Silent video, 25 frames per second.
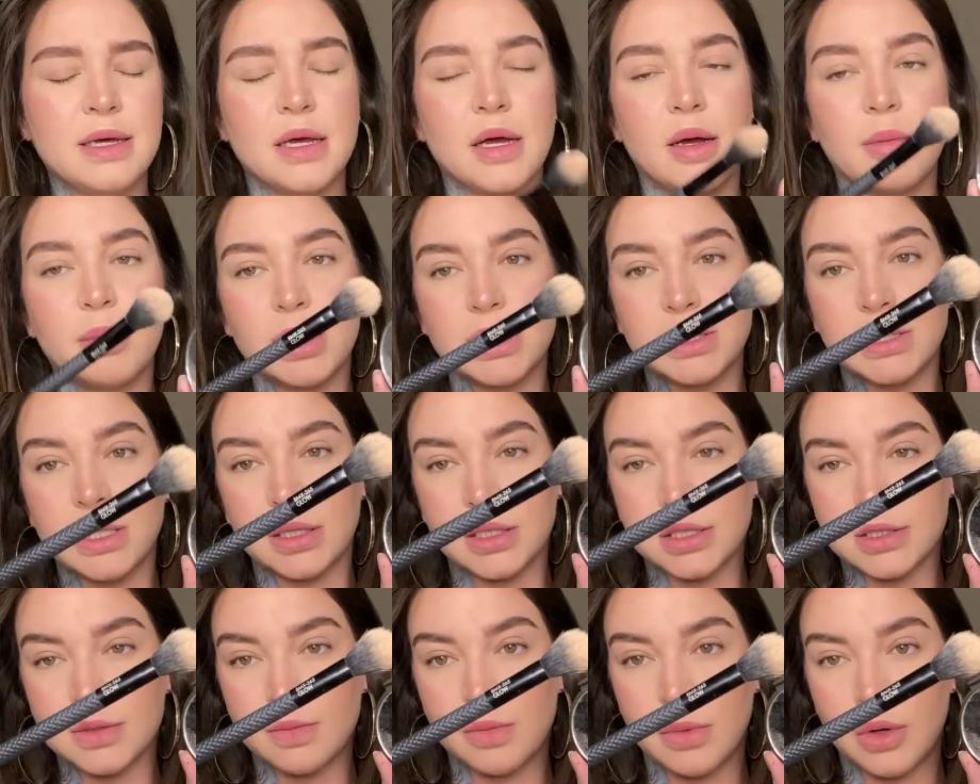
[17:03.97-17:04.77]
I'm gonna take
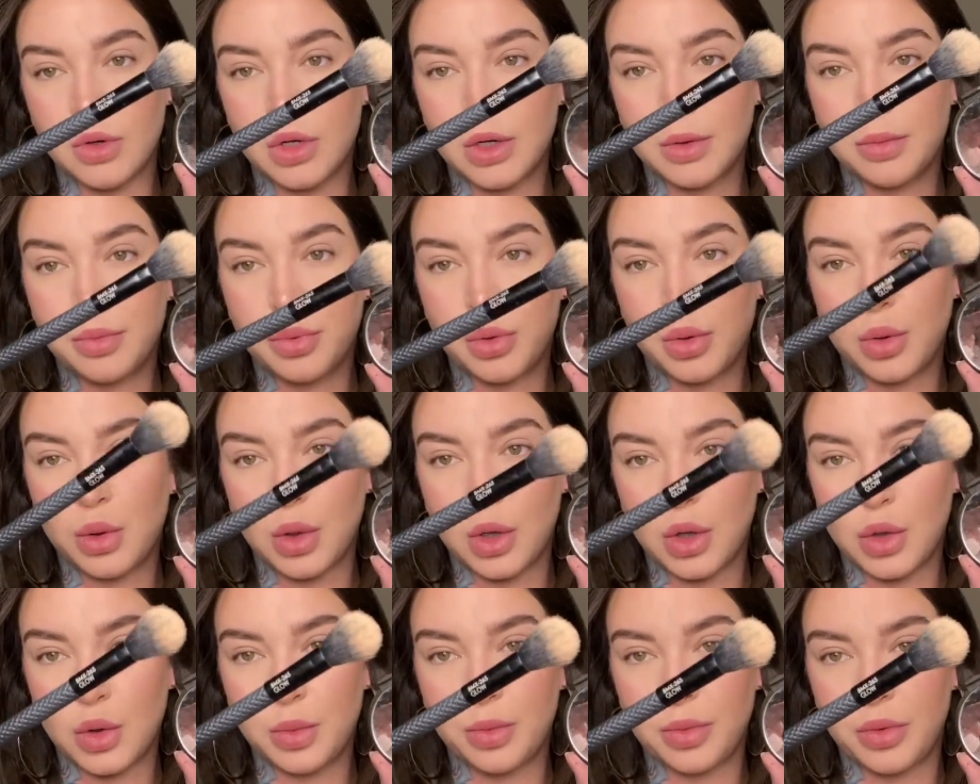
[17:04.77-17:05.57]
this Moda
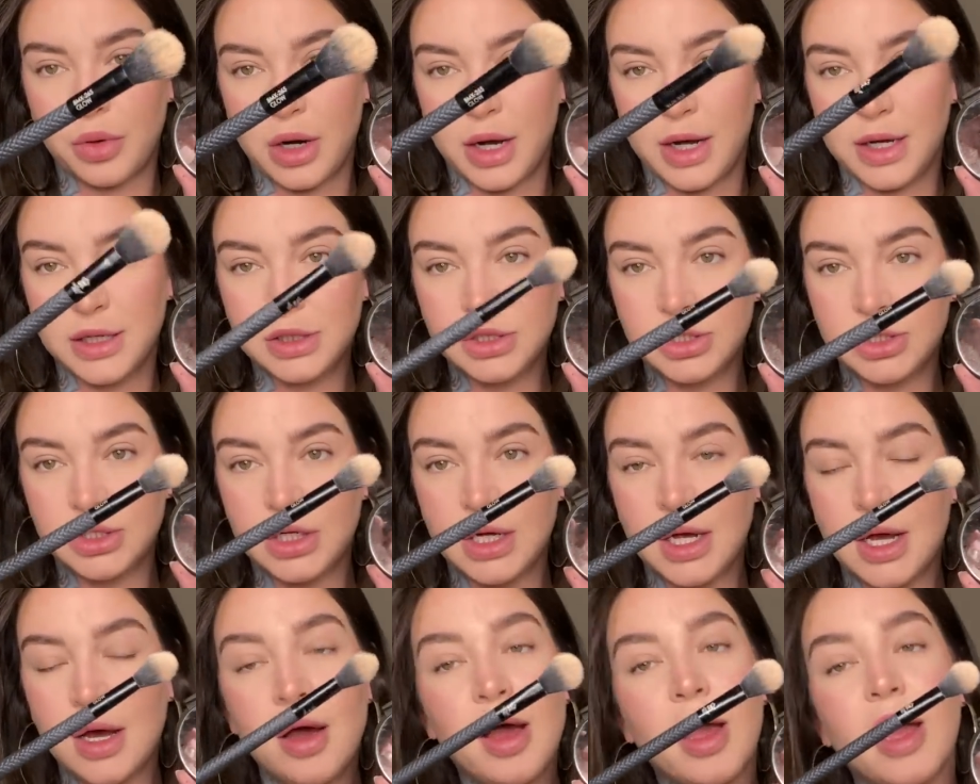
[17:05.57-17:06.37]
Pro brush.
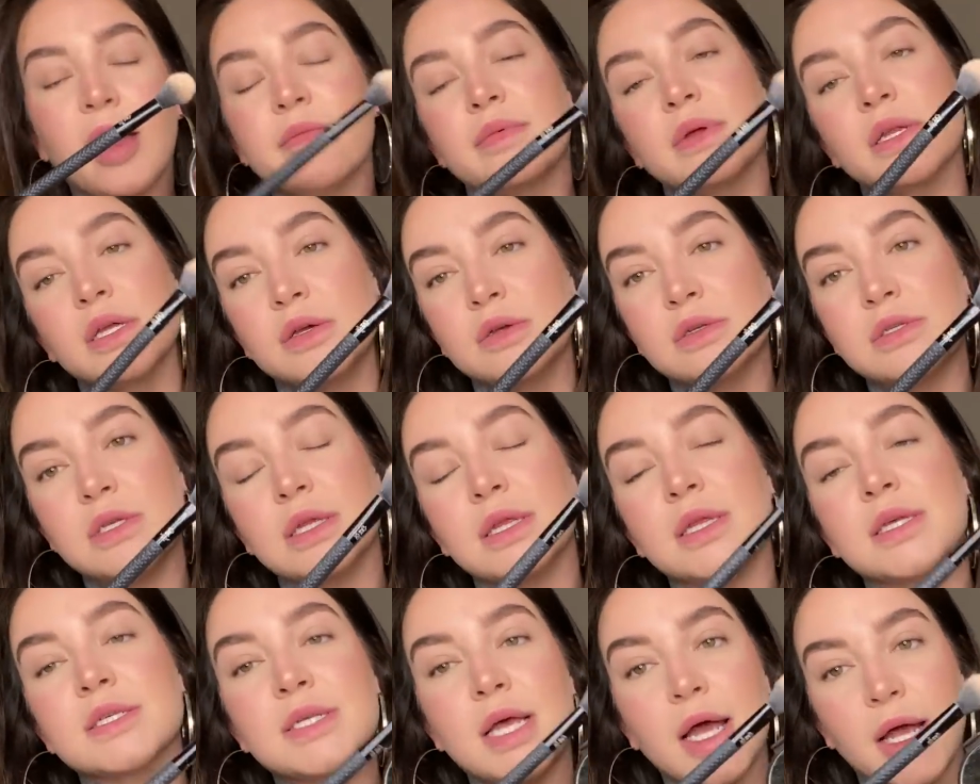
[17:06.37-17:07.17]
I've been using
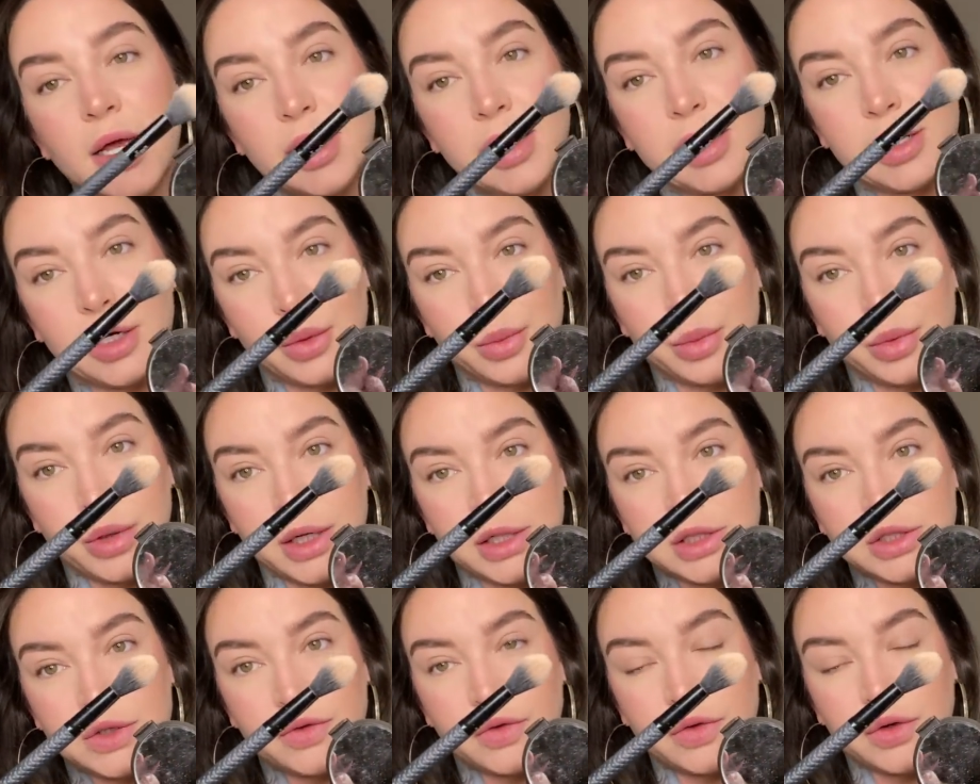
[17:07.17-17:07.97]
this highlighter
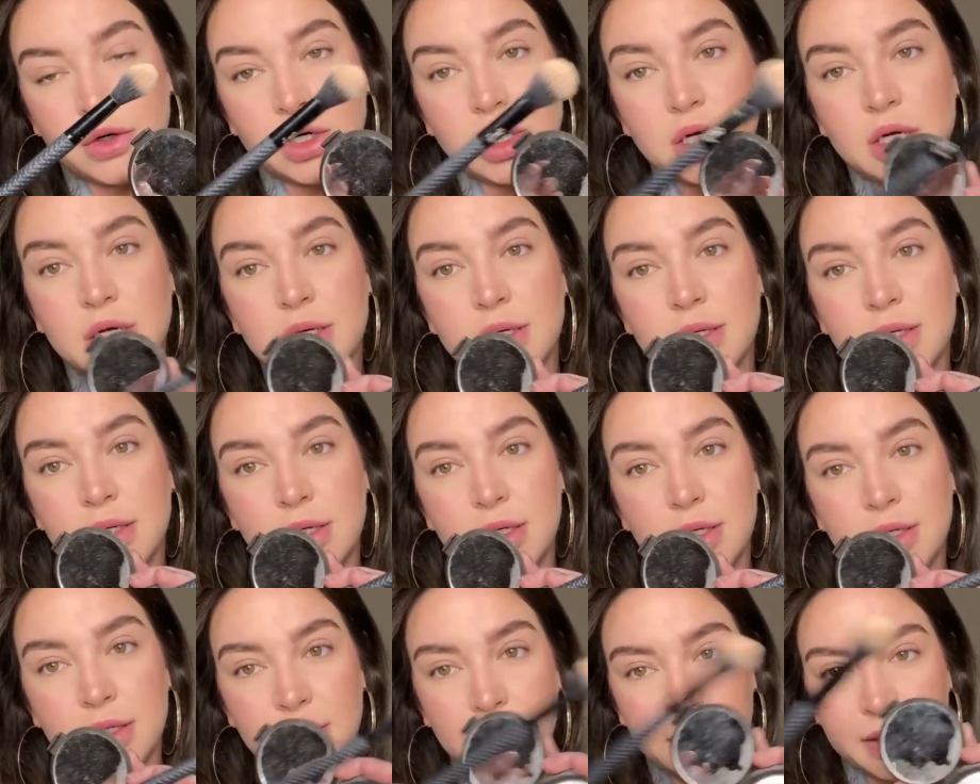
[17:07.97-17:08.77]
brush for
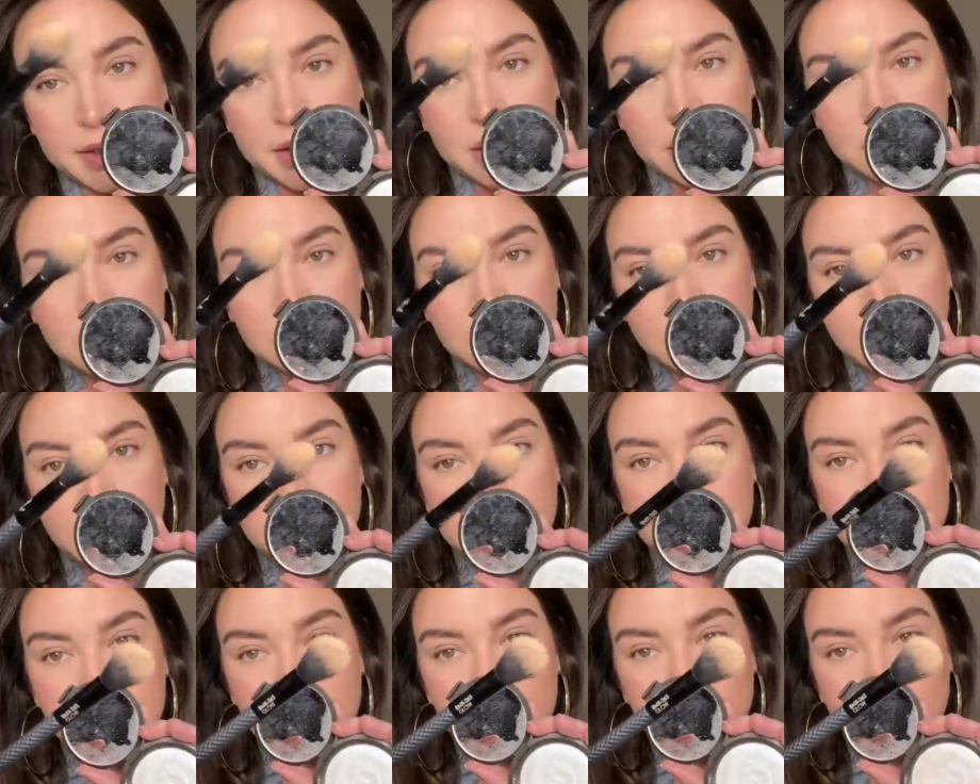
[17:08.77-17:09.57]
years.
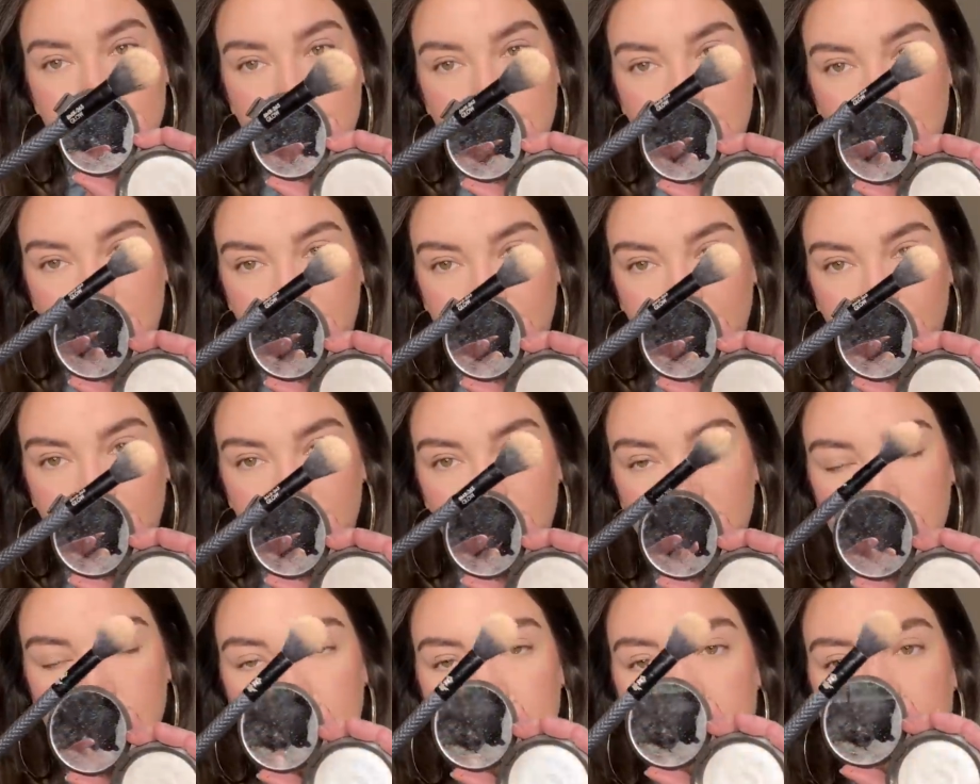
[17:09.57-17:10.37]
It's my favorite.